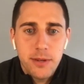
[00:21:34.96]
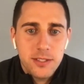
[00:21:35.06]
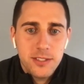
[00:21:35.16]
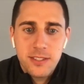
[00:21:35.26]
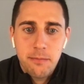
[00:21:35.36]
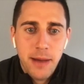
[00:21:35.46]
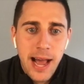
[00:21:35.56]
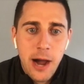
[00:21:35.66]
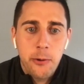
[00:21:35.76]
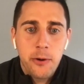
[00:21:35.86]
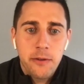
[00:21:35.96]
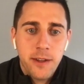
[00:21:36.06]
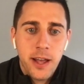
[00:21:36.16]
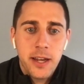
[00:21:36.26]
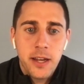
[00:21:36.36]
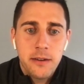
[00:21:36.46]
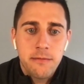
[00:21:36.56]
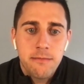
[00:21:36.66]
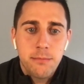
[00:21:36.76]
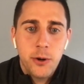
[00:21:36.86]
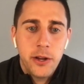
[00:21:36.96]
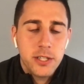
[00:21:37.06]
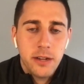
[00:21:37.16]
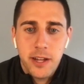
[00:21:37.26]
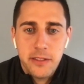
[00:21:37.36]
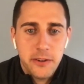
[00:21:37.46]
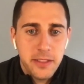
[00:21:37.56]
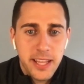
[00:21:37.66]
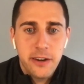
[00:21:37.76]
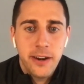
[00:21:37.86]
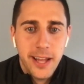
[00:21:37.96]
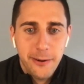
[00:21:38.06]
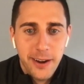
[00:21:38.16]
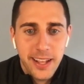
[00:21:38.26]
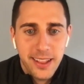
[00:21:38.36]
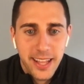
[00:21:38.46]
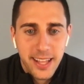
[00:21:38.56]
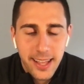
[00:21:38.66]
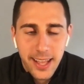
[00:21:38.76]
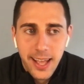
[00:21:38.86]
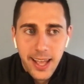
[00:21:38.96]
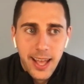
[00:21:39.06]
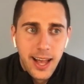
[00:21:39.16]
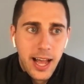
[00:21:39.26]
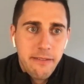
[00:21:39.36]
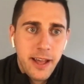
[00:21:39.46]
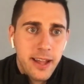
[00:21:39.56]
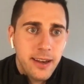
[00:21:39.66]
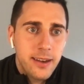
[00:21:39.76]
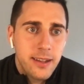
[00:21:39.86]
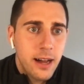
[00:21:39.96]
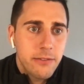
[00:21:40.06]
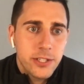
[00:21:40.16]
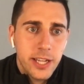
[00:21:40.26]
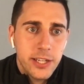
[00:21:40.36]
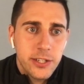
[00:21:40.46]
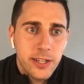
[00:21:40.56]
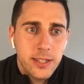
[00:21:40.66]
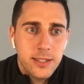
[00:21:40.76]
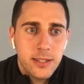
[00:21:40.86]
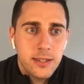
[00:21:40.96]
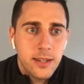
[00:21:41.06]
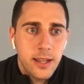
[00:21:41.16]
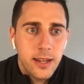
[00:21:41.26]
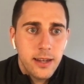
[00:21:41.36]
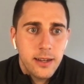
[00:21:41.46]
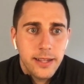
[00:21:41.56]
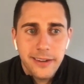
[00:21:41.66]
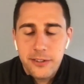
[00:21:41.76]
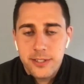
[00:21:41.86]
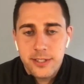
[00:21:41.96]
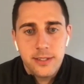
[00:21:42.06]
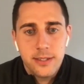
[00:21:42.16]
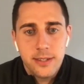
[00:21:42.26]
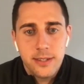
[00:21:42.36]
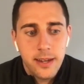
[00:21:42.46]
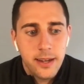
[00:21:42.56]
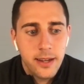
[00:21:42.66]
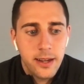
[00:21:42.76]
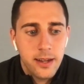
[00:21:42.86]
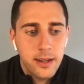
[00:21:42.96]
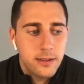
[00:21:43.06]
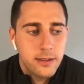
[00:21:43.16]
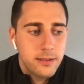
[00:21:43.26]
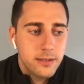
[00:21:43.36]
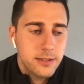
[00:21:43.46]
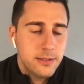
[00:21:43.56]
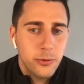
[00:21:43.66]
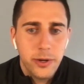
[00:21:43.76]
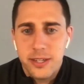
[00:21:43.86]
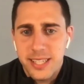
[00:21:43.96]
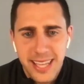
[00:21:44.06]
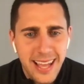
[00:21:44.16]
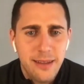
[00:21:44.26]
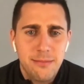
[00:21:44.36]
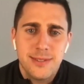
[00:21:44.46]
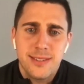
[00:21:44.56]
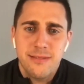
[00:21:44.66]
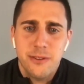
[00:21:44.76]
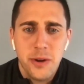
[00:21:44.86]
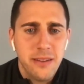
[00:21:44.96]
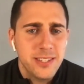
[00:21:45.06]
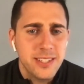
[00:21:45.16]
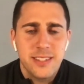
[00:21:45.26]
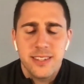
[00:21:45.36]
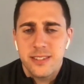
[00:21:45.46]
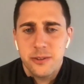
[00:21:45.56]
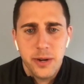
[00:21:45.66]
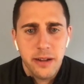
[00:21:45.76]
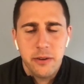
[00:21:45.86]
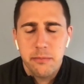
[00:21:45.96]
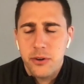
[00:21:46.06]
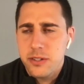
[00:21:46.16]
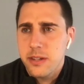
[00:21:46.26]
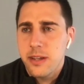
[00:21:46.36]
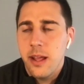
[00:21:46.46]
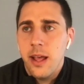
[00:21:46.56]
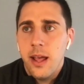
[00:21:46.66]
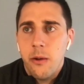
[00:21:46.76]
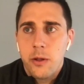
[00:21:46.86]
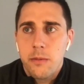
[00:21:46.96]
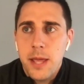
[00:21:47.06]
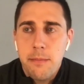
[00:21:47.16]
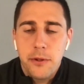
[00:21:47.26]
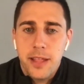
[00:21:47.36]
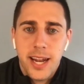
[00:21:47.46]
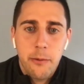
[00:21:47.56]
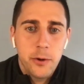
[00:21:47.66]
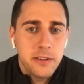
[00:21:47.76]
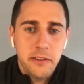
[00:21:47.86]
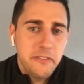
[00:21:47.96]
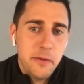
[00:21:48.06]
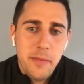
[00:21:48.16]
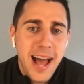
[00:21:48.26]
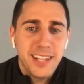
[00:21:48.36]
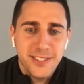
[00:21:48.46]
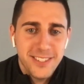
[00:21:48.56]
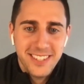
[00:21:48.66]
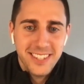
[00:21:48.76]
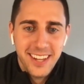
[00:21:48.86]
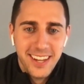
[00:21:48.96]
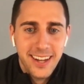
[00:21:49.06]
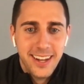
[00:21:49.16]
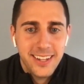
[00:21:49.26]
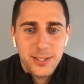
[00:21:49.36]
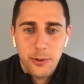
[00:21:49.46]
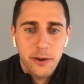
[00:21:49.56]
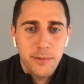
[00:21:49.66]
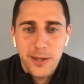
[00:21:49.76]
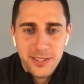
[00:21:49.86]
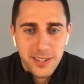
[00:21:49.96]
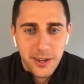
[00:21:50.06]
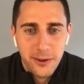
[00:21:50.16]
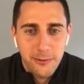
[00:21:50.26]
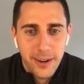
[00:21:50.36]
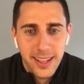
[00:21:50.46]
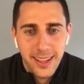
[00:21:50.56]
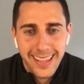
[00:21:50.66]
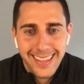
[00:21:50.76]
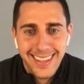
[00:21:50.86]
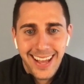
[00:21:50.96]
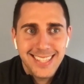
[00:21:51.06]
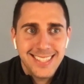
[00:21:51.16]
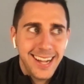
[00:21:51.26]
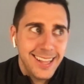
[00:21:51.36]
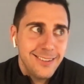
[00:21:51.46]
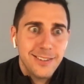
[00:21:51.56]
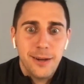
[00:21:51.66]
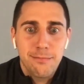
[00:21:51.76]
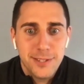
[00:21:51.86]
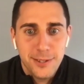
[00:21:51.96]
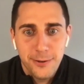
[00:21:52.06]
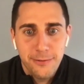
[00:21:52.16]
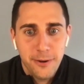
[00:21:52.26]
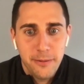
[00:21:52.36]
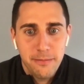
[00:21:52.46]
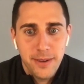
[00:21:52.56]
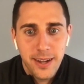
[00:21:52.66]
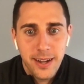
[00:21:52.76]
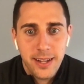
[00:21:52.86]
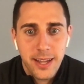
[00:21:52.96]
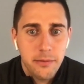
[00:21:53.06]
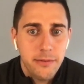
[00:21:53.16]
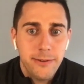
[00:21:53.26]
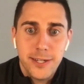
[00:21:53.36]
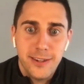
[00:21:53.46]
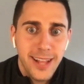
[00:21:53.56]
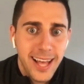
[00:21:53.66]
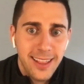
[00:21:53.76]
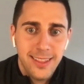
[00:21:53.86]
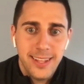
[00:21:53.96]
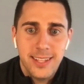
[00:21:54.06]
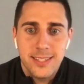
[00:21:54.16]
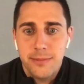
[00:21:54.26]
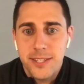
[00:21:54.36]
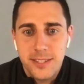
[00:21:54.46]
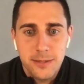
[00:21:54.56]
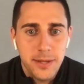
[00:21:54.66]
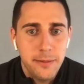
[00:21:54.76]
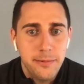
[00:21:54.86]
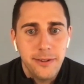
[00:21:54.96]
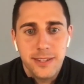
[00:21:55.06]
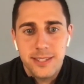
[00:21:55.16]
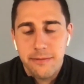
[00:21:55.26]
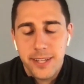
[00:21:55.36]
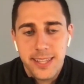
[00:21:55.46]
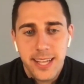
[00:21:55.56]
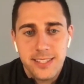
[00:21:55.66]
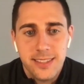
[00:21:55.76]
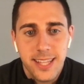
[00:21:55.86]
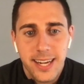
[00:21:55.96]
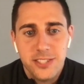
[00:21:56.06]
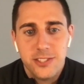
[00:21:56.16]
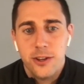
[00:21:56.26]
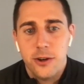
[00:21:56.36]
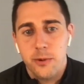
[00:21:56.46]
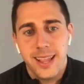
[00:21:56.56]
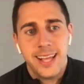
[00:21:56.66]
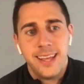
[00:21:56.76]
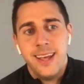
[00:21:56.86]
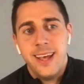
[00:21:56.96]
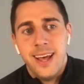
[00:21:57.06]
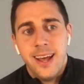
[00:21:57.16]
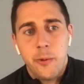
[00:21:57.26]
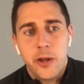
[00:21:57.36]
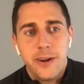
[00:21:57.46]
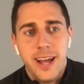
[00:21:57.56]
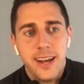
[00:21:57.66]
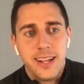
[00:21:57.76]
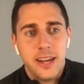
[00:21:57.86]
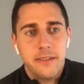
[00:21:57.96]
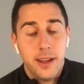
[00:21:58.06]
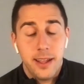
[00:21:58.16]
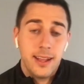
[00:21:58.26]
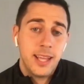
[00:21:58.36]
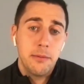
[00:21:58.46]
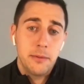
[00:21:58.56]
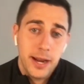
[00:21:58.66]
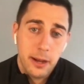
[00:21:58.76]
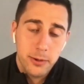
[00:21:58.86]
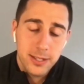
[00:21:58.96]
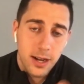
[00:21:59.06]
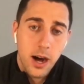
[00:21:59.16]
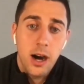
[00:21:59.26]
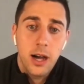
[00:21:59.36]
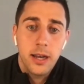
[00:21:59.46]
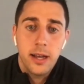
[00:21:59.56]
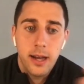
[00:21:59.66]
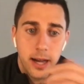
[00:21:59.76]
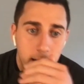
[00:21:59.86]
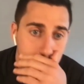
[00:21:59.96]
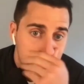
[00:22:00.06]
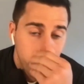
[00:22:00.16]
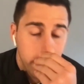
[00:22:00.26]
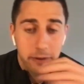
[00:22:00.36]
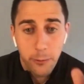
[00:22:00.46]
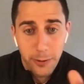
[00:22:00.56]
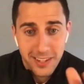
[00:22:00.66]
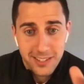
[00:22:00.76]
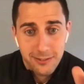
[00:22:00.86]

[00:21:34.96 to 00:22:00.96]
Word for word: just the power of kind of putting yourself out there on the internet, right? Like I've had conversations and, and dinners and, and, uh, just Twitter DMs and phone conversations or whatever in person with people that I wouldn't have even imagined uh, 12 months ago, right? Like guys that I looked up to from uh, kind of professional athletes and business people and stuff like that, to, that I just thought were like, when you're not kind of, and keep in mind, I wasn't on uh, Twitter before this,